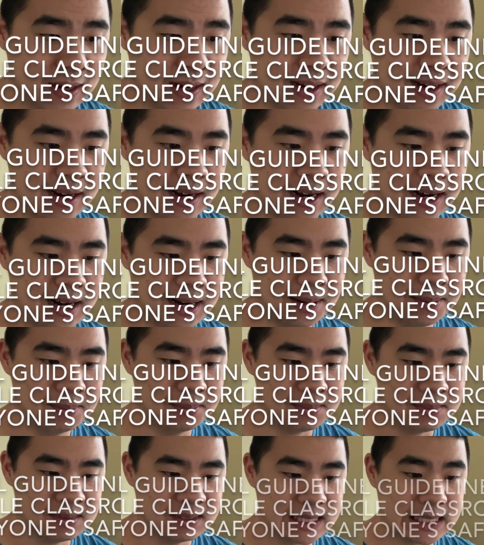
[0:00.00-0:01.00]

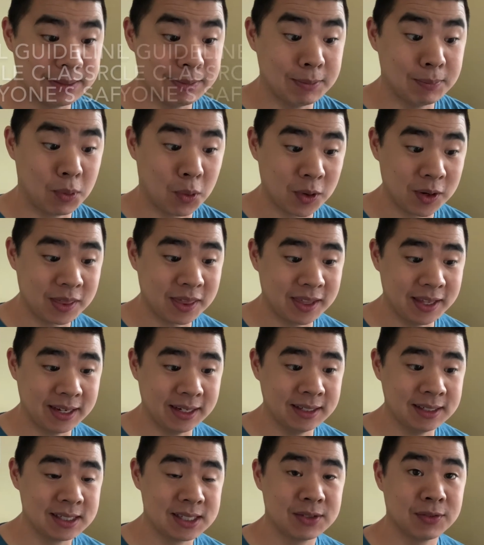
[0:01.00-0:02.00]
Some important
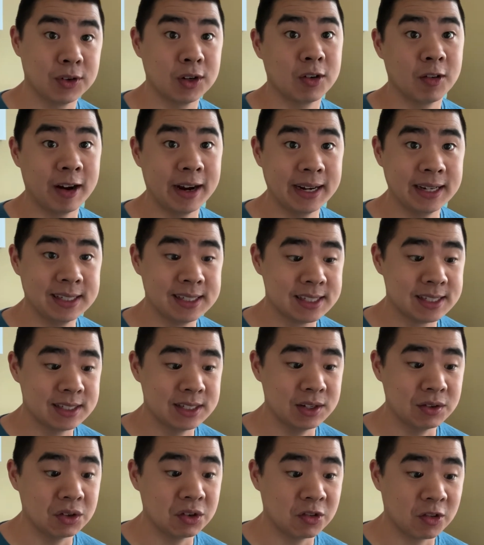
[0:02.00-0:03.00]
things for grades.
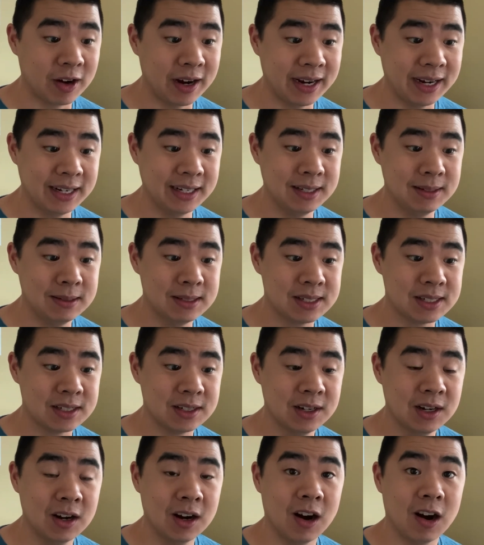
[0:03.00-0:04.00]
So grades
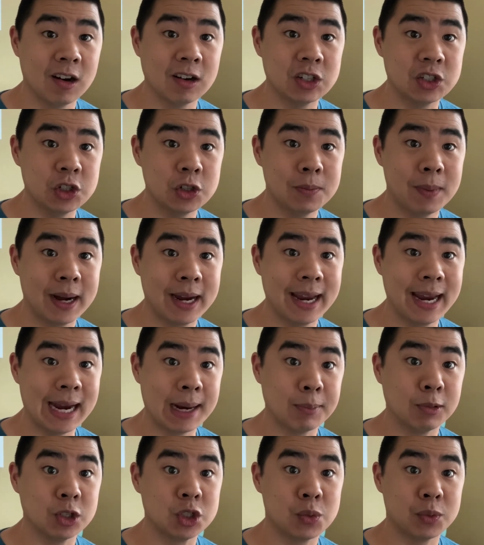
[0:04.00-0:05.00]
are due by
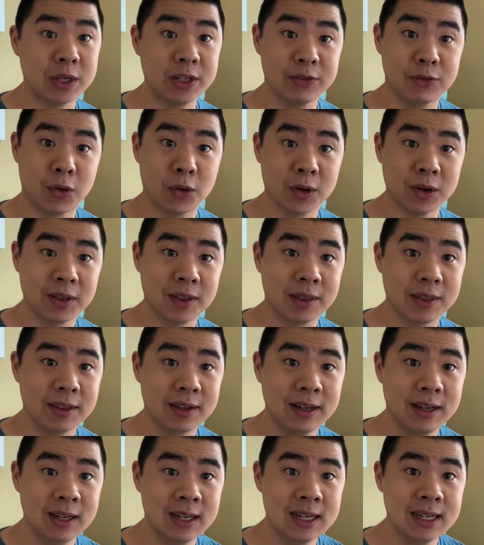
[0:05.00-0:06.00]
April 24th.
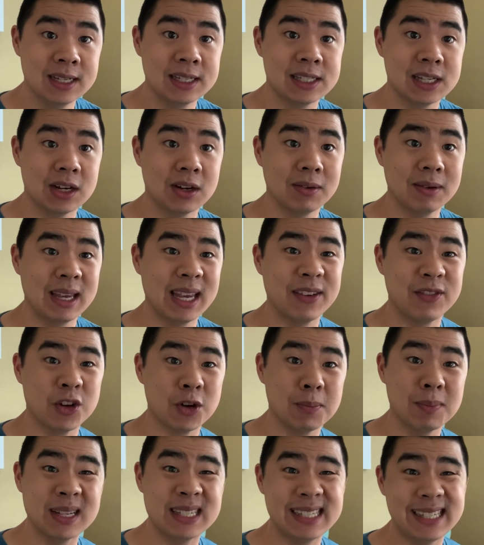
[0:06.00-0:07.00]
So if you're
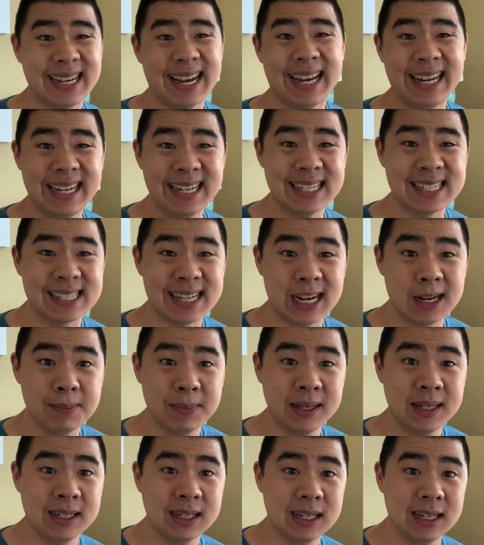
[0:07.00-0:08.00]
missing any
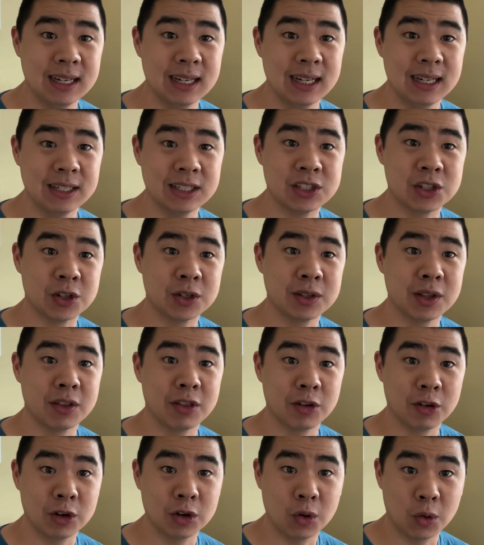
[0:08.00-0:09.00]
assignment during the
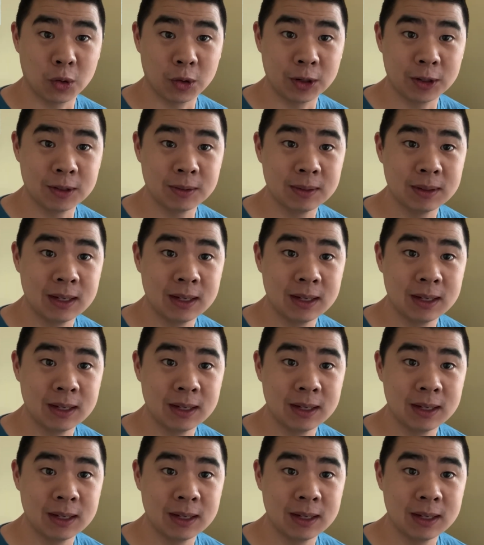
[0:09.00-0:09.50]
third quarter,